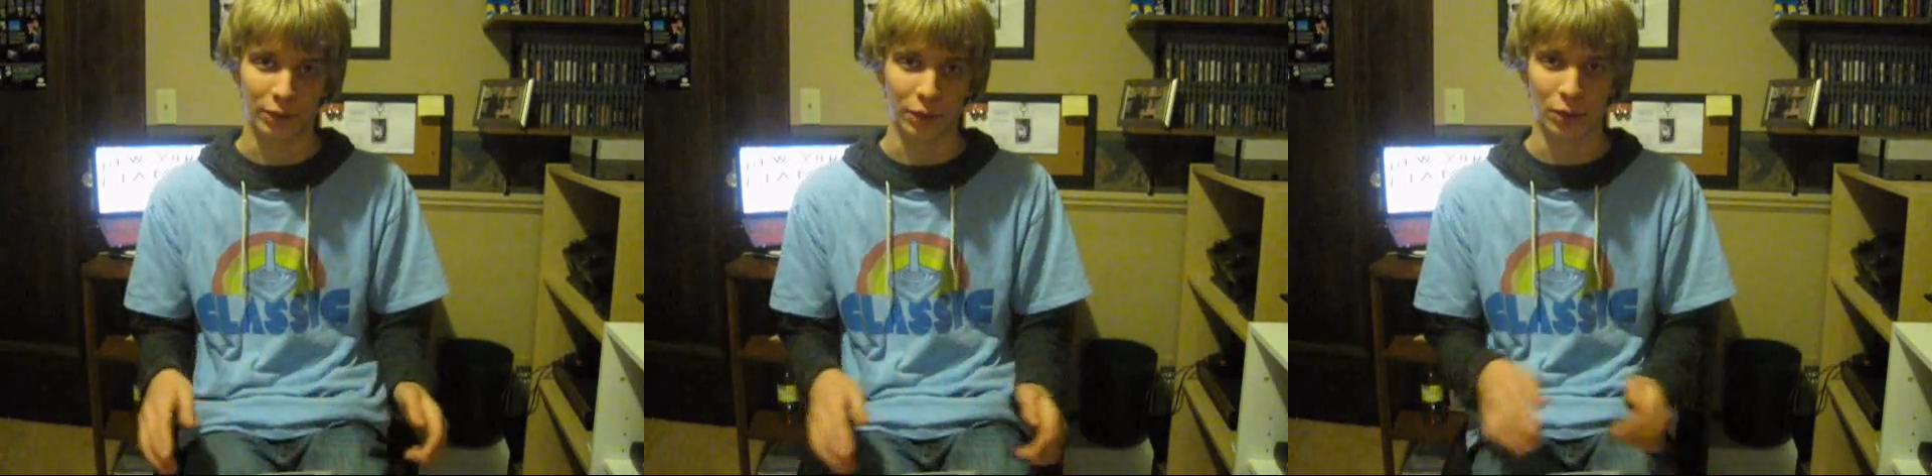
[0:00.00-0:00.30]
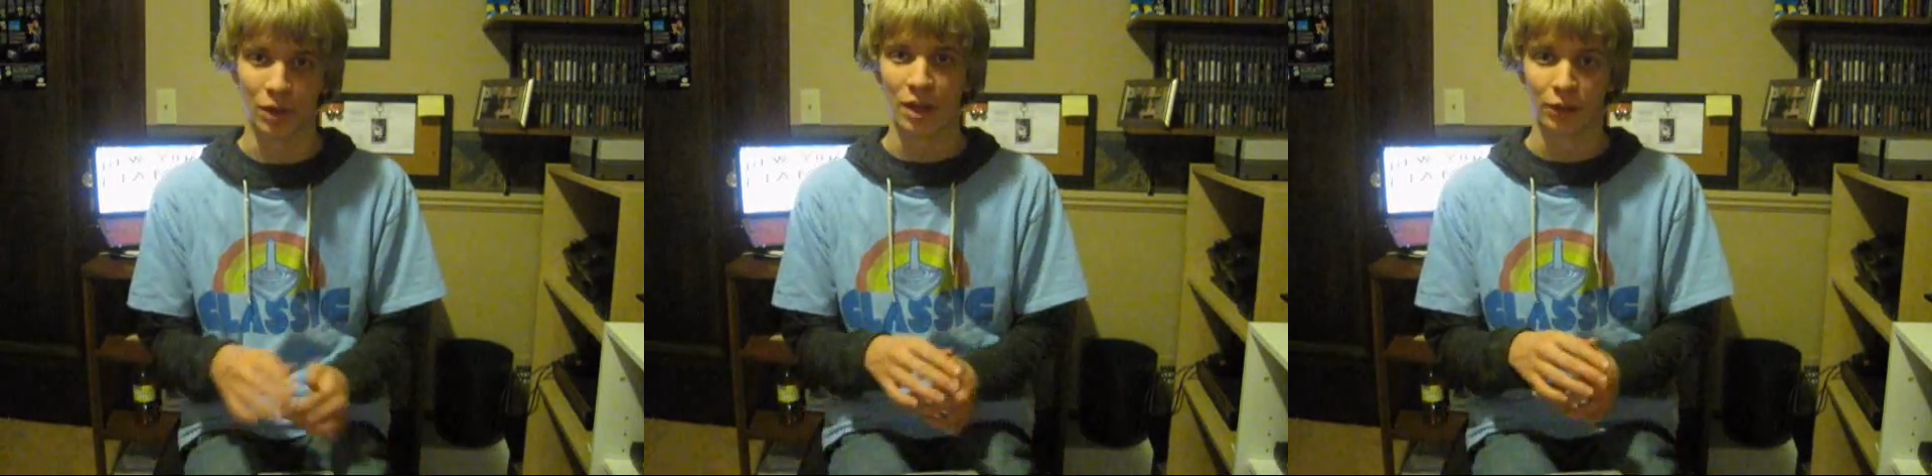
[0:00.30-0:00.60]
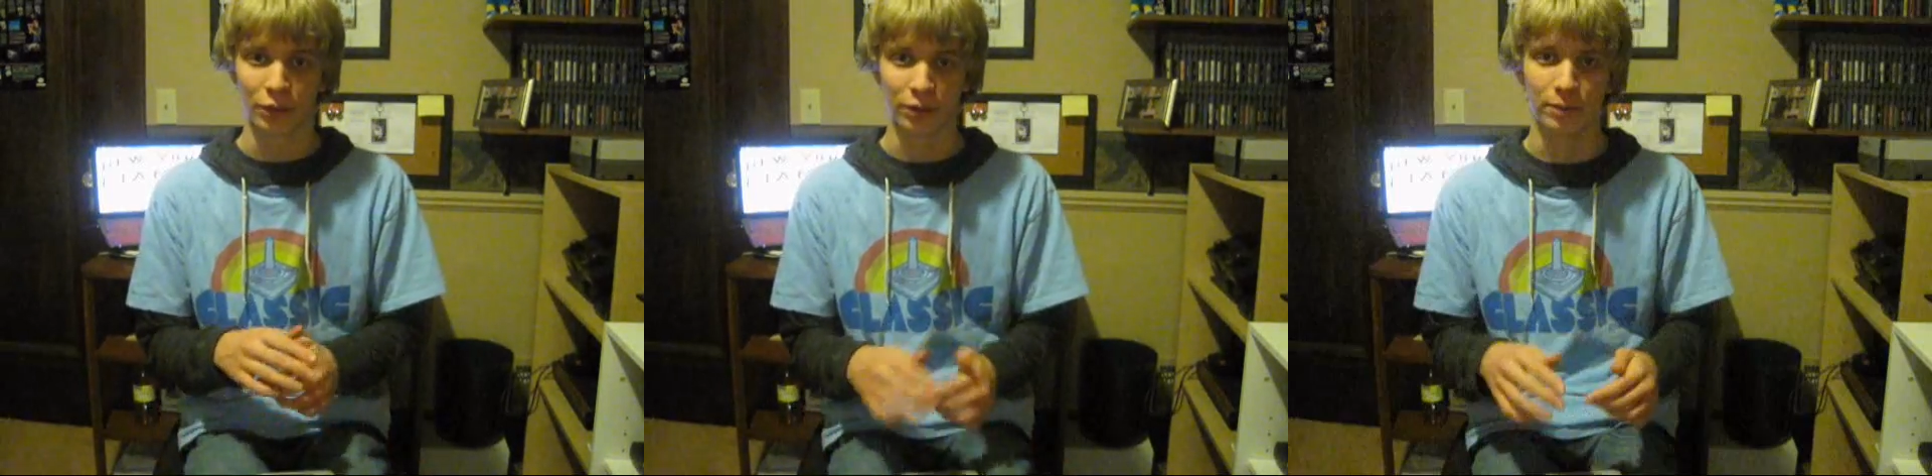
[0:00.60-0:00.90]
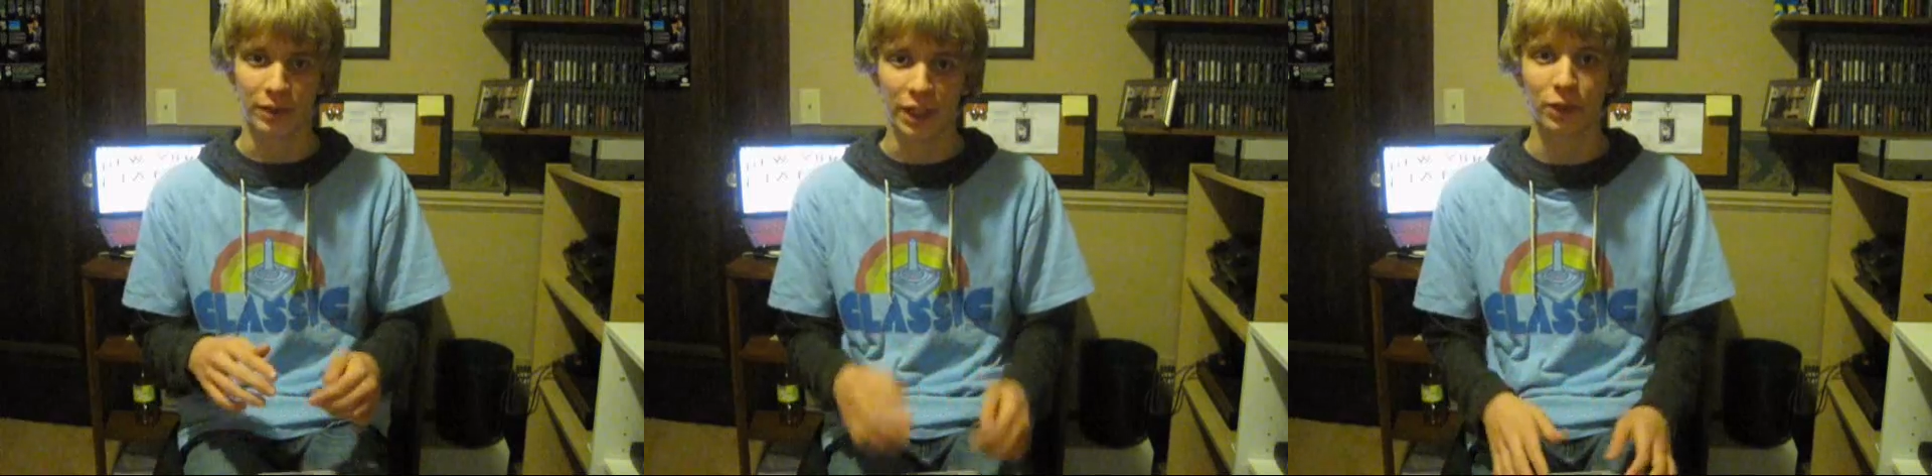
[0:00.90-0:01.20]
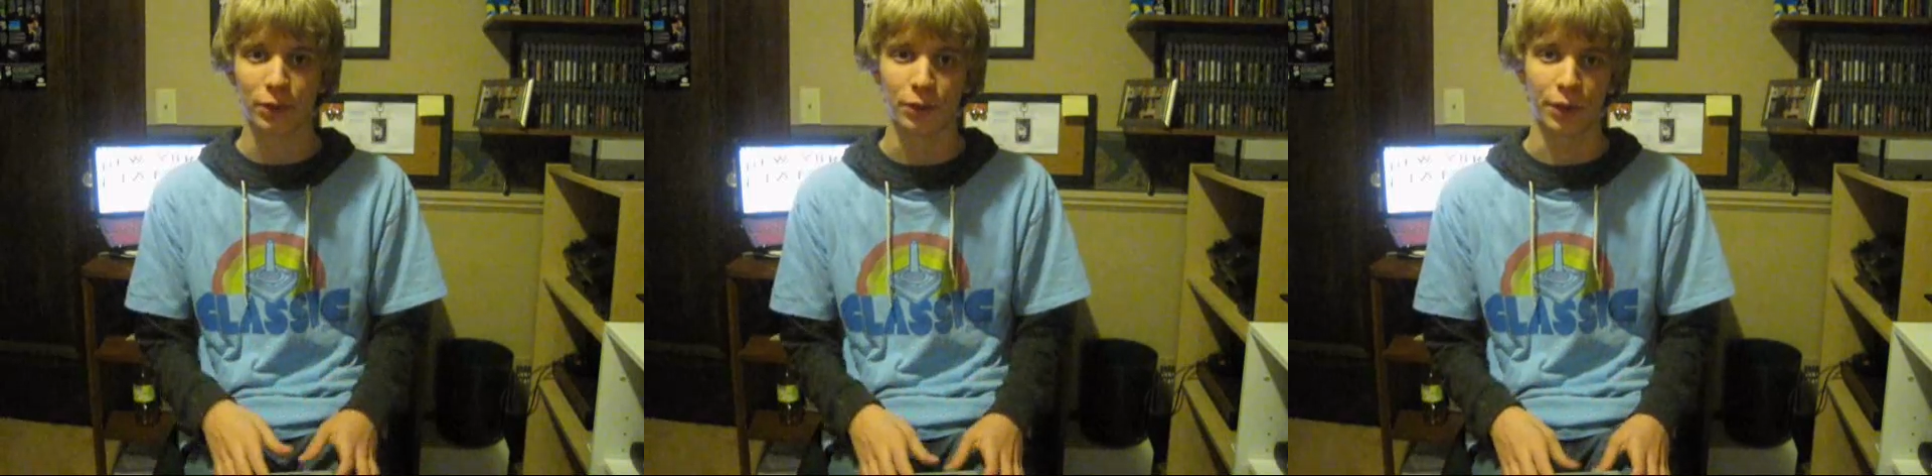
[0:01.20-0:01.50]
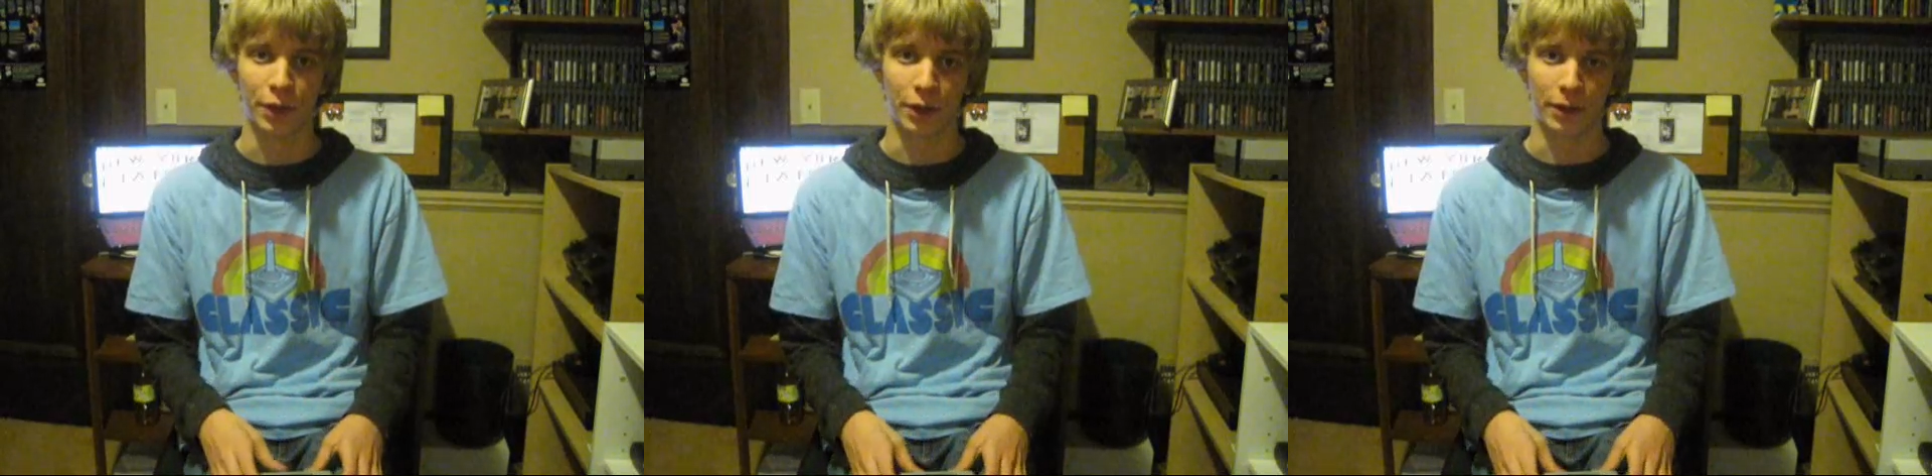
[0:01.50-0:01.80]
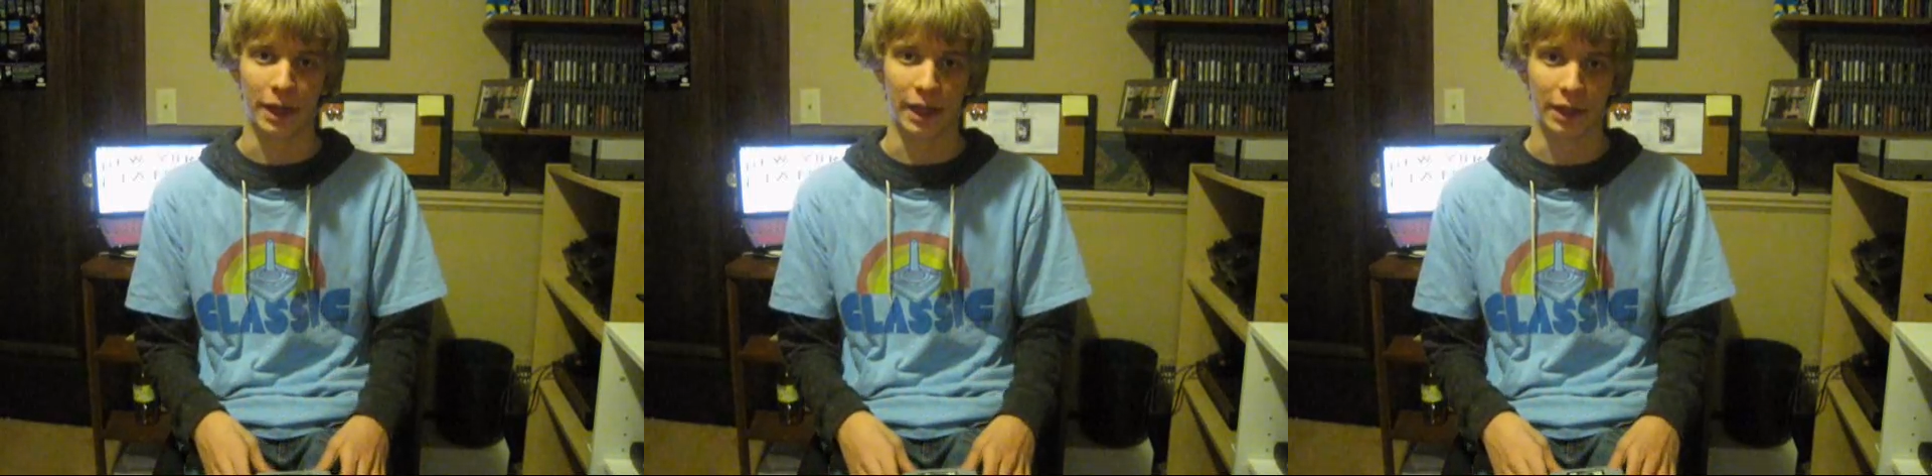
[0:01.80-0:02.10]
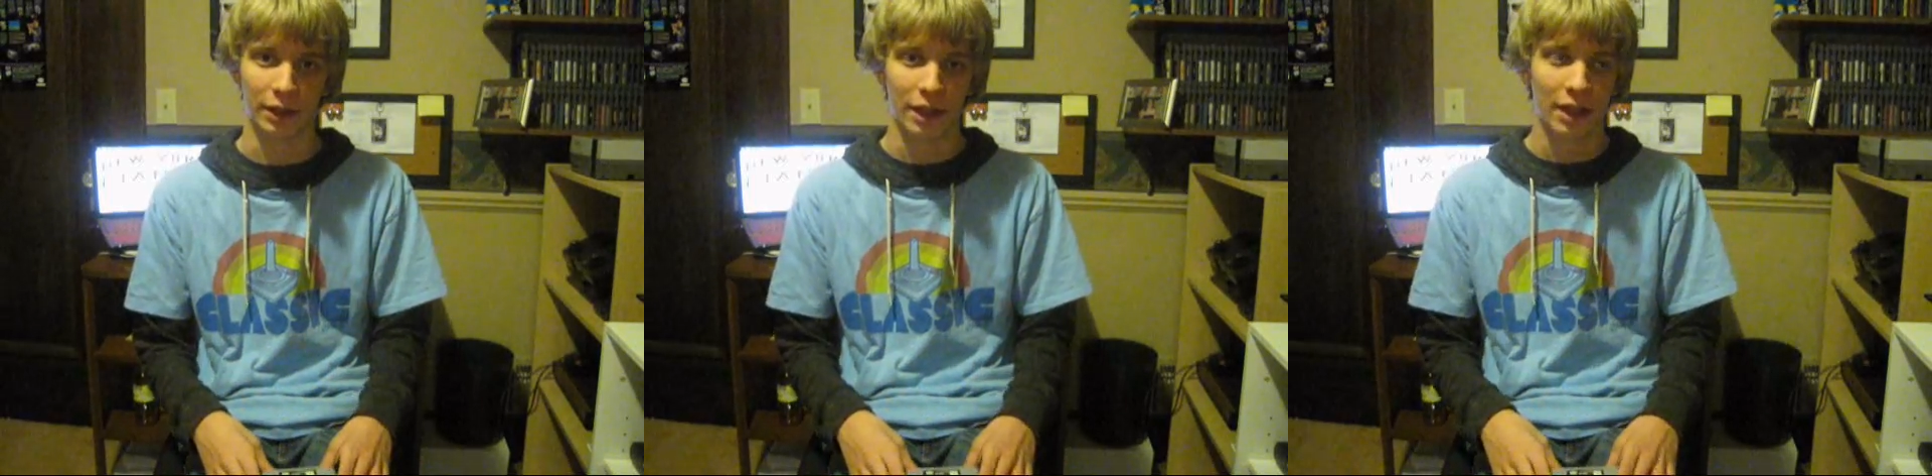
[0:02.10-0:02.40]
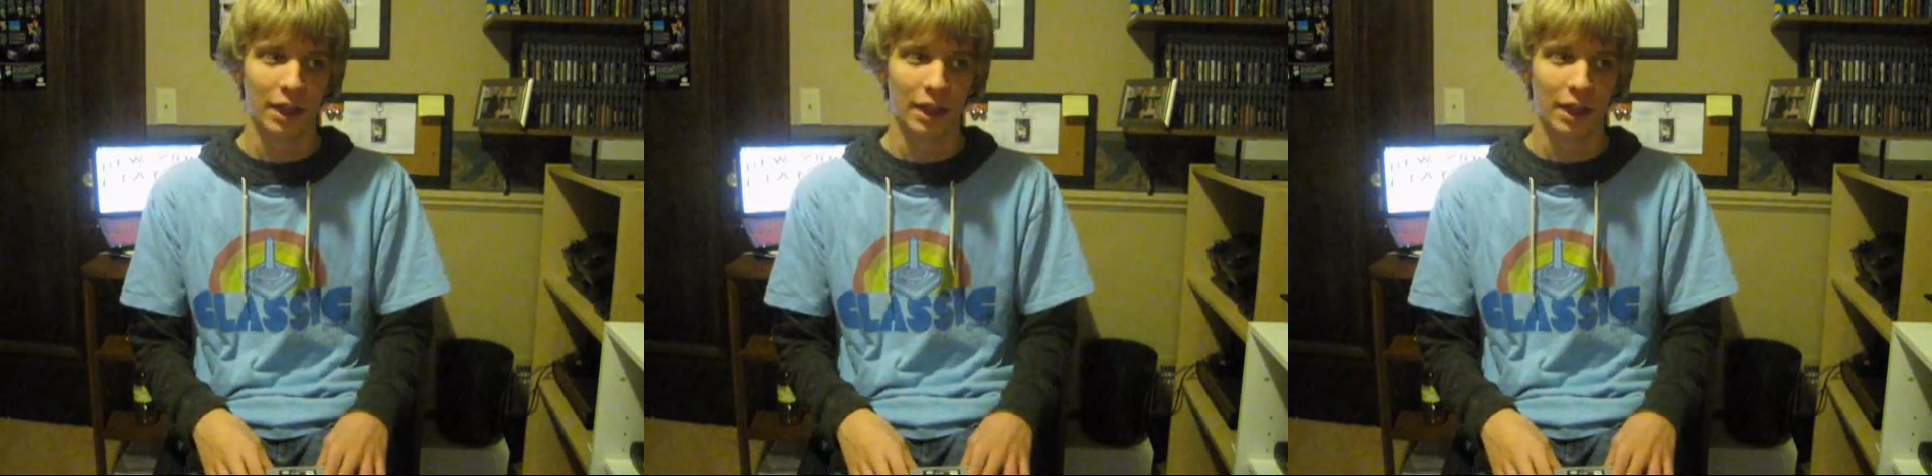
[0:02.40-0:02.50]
So there's some dealers there, and